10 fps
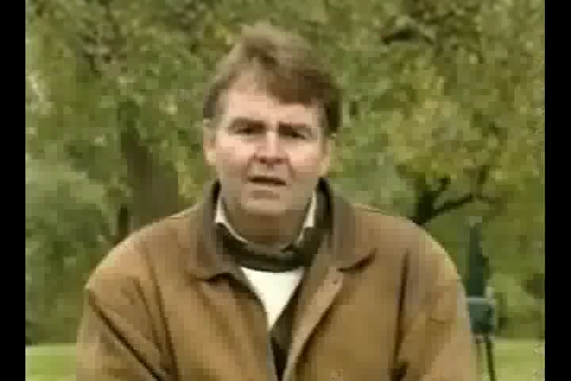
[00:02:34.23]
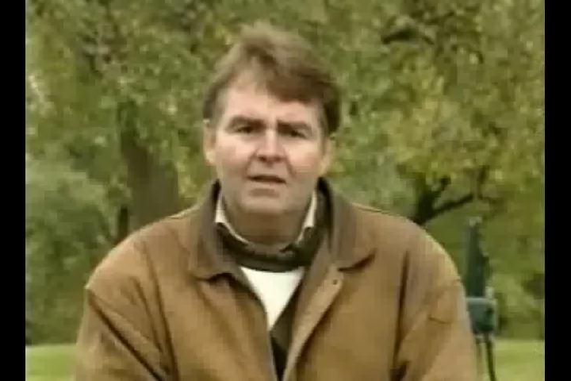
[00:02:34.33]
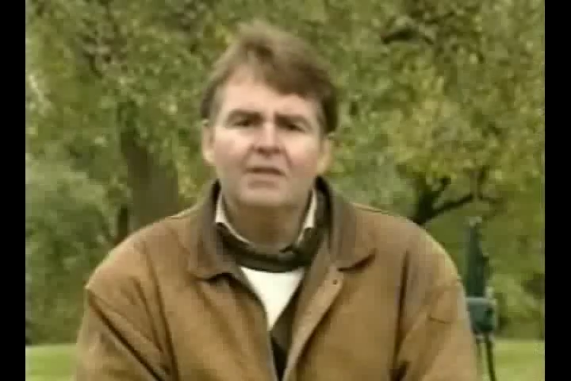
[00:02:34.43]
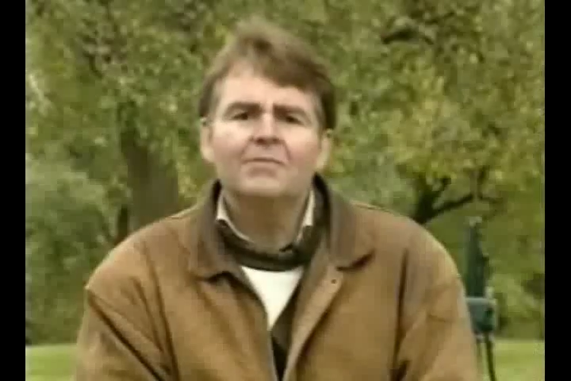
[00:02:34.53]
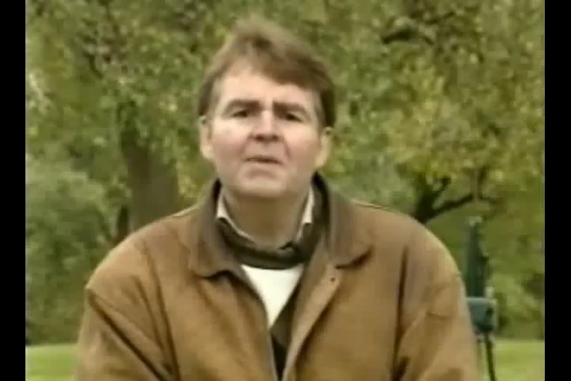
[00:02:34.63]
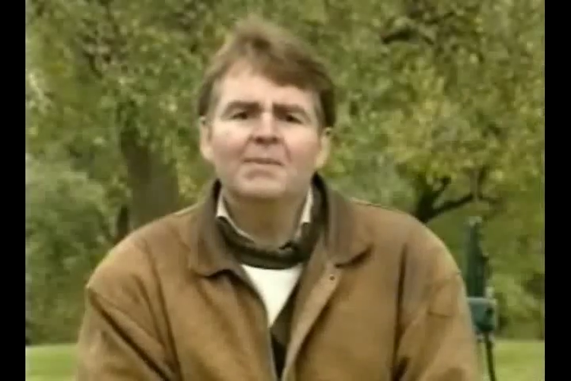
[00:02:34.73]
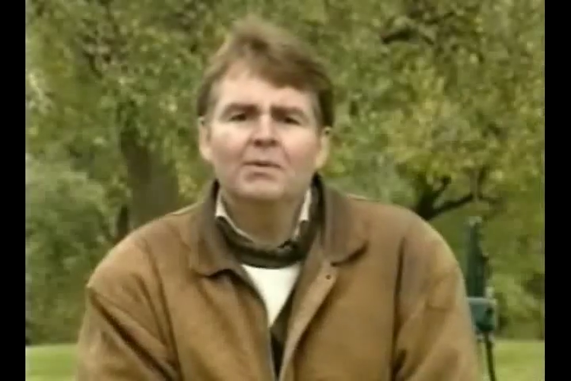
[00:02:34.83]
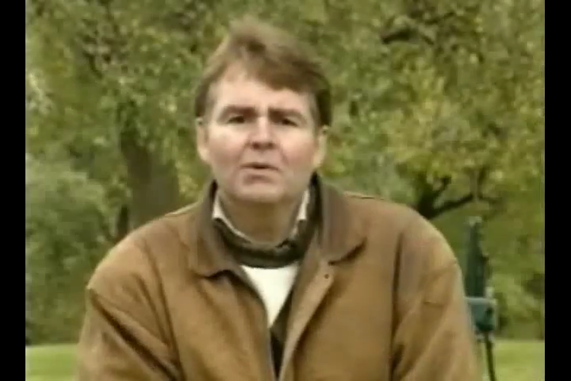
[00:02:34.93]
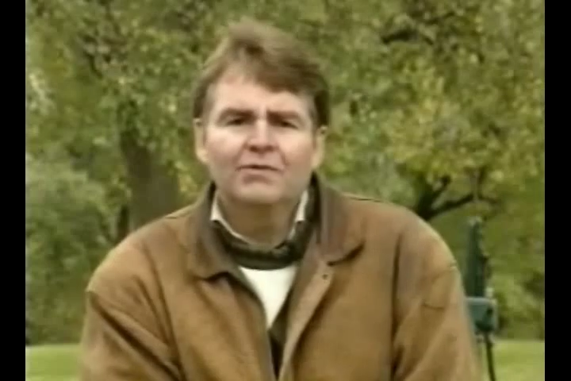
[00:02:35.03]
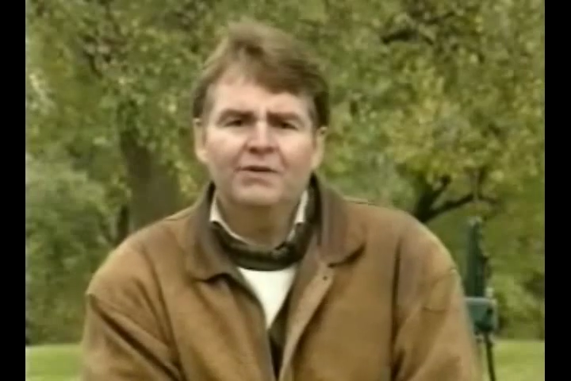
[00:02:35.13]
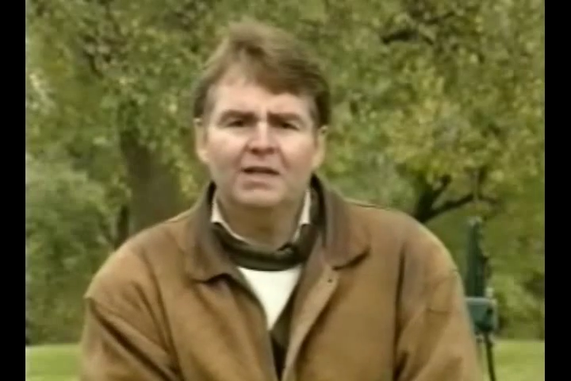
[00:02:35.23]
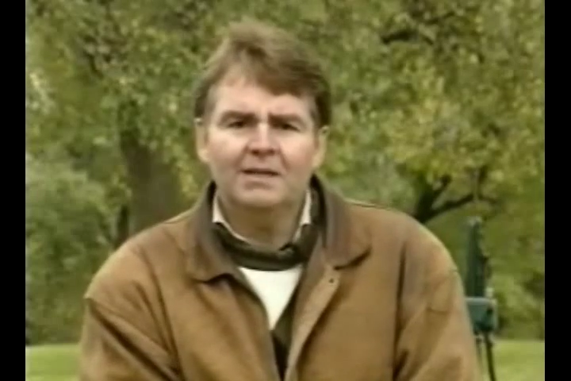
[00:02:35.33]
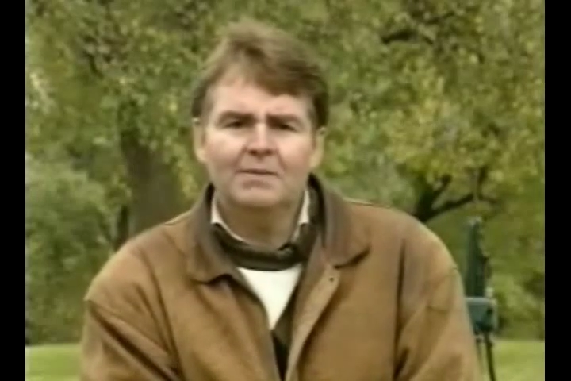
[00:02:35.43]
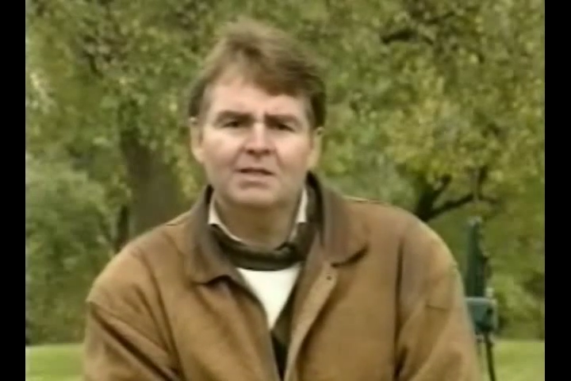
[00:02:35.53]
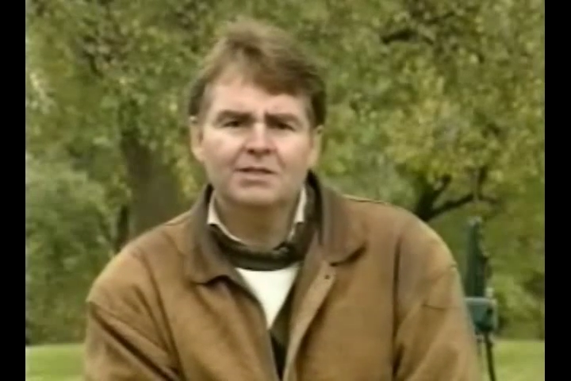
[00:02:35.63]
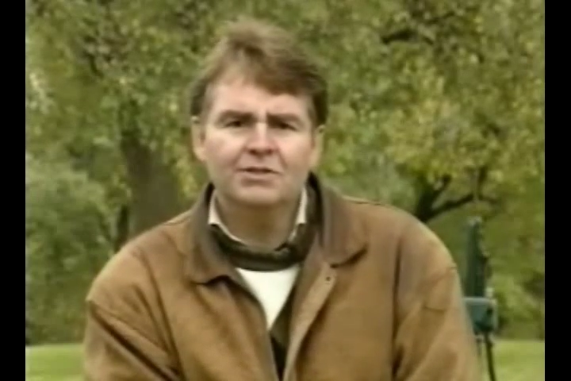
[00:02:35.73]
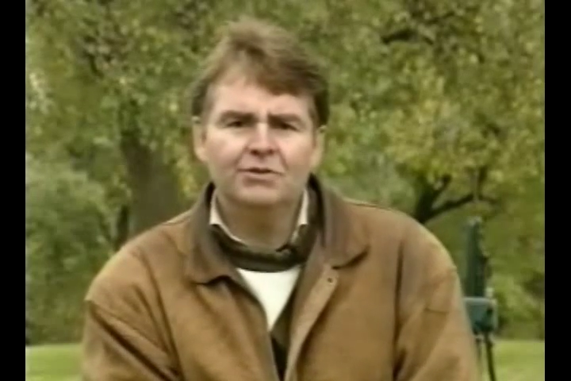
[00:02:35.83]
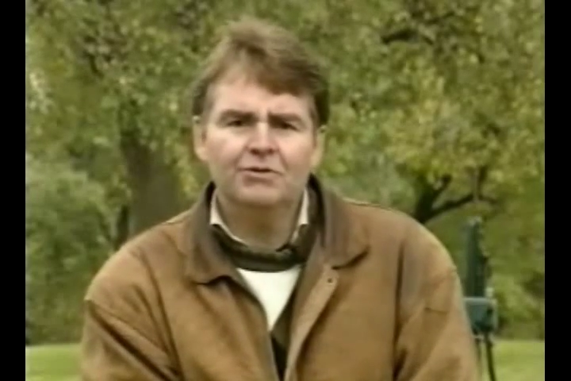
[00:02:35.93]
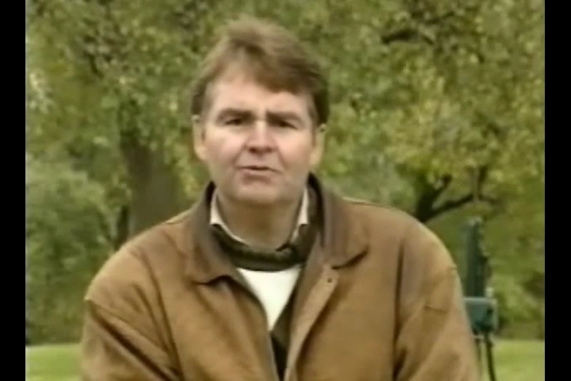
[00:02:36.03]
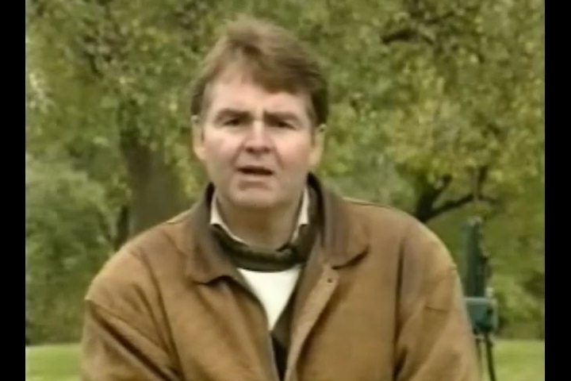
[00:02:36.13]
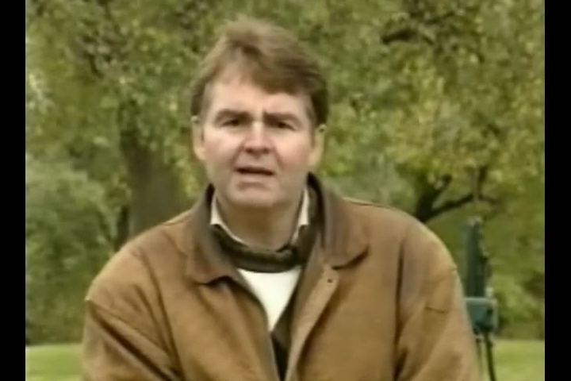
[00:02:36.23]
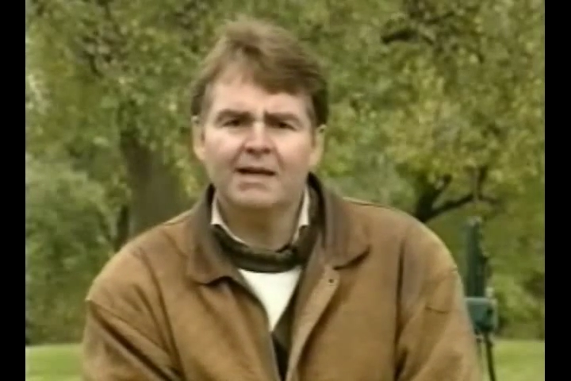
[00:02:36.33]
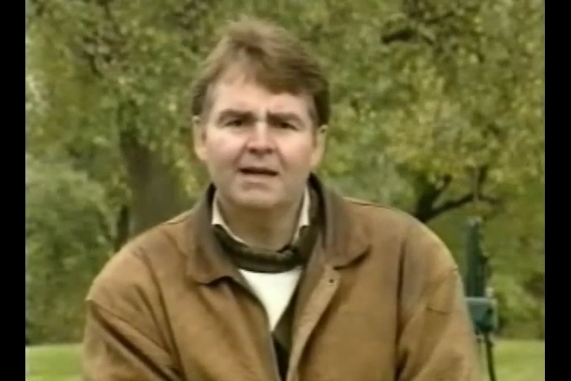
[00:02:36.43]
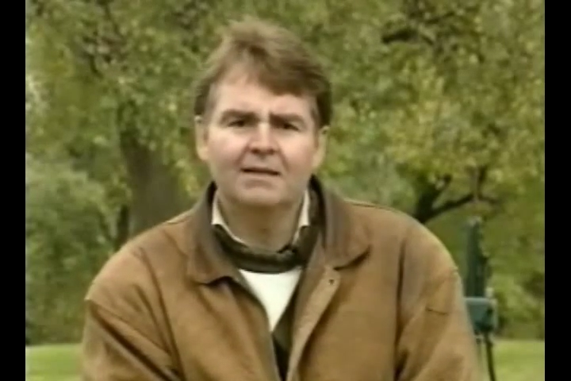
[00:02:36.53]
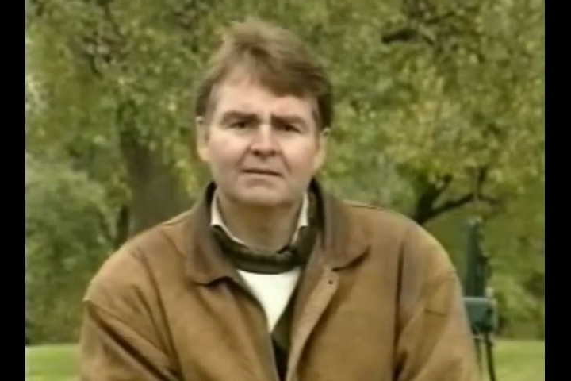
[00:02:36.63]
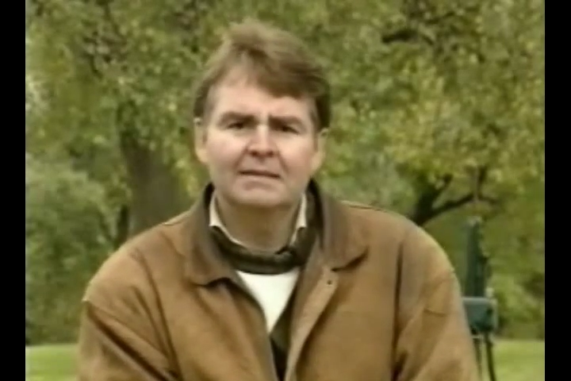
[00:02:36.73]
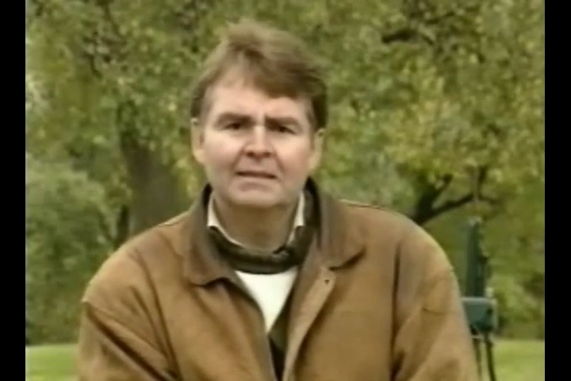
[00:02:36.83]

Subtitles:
These people were feeling much as you do right now,